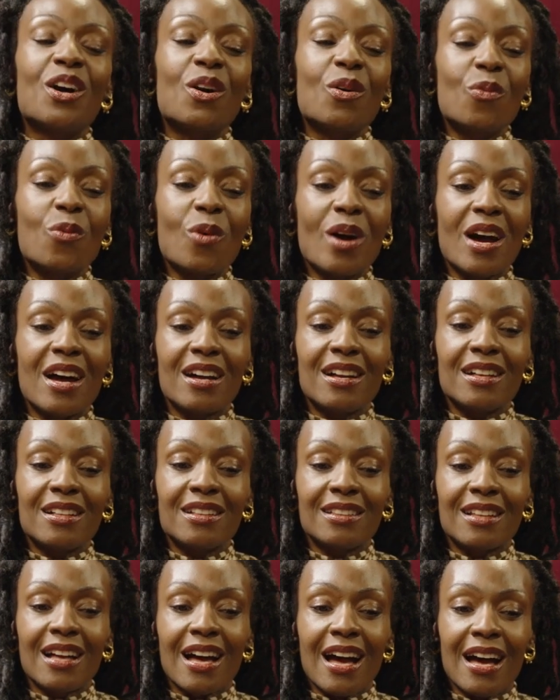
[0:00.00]

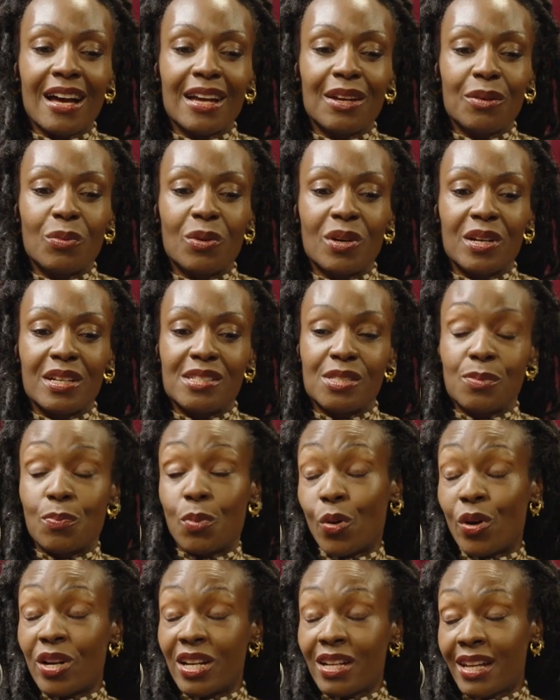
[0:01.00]
Well, I was
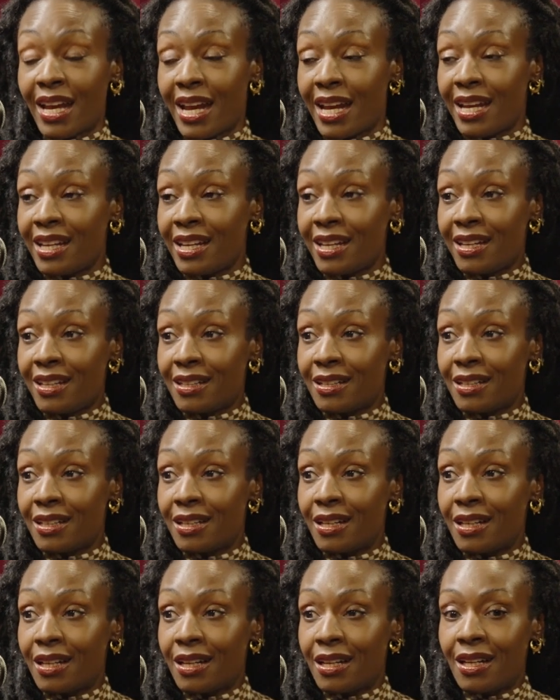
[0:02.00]
born in Haiti,
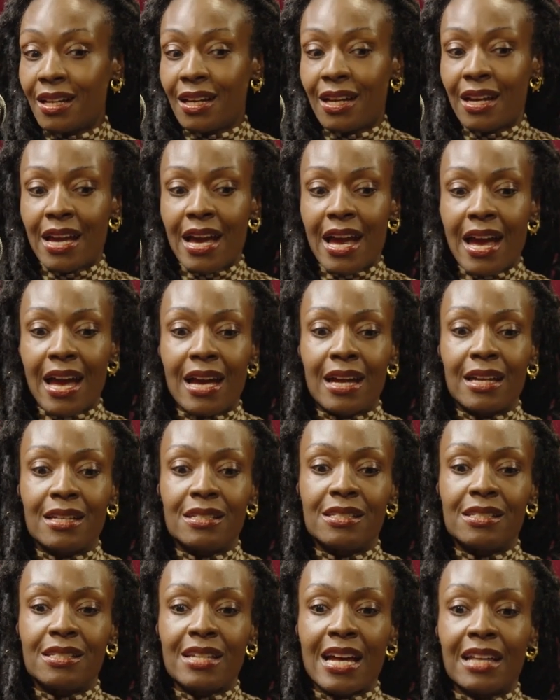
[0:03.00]

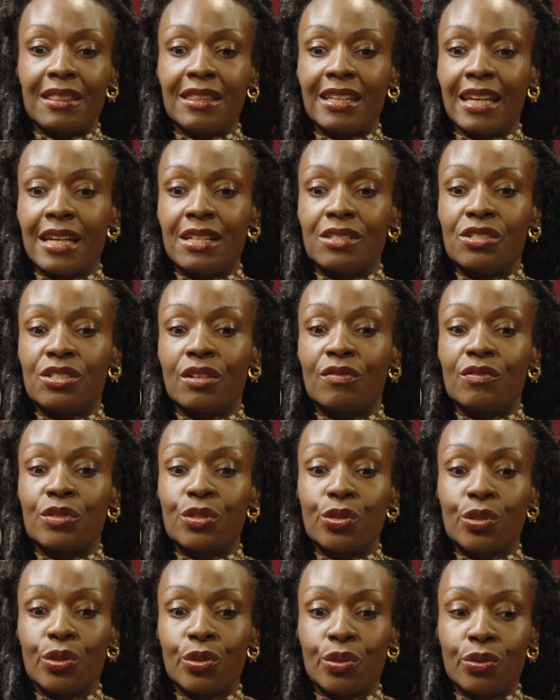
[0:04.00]
and at the age of
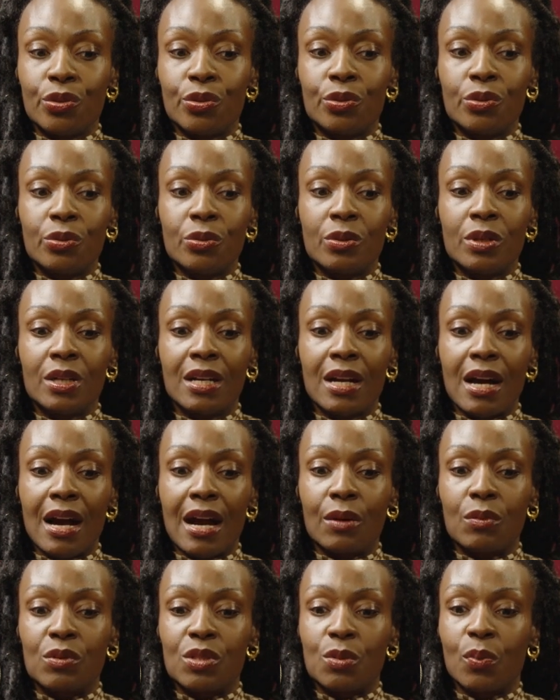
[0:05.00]
2,
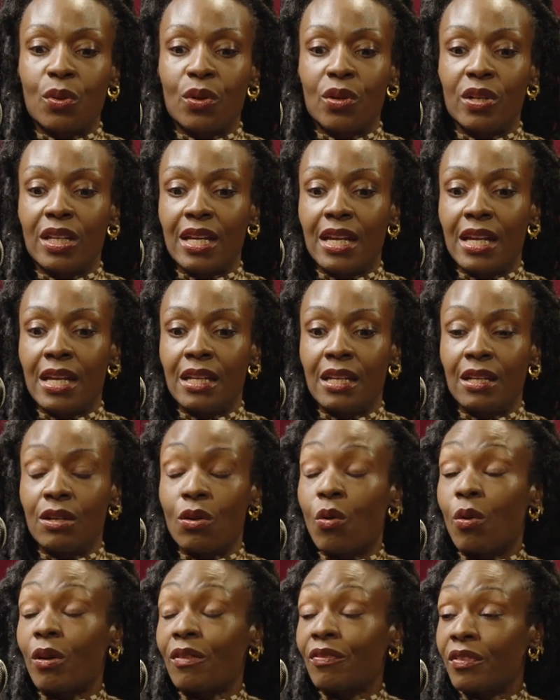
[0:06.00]
I was put in an
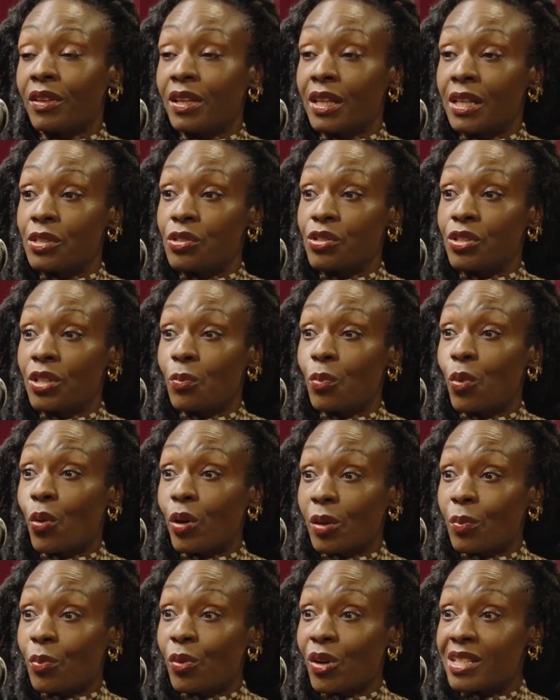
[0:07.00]
orphanage in
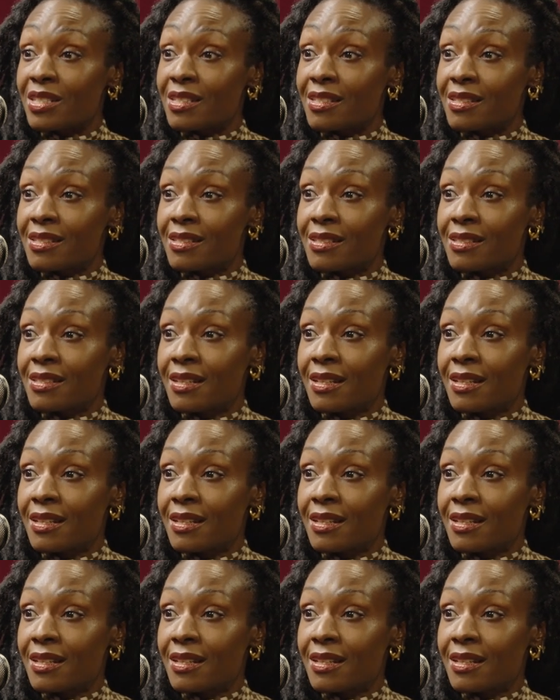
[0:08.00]
Port-au-Prince.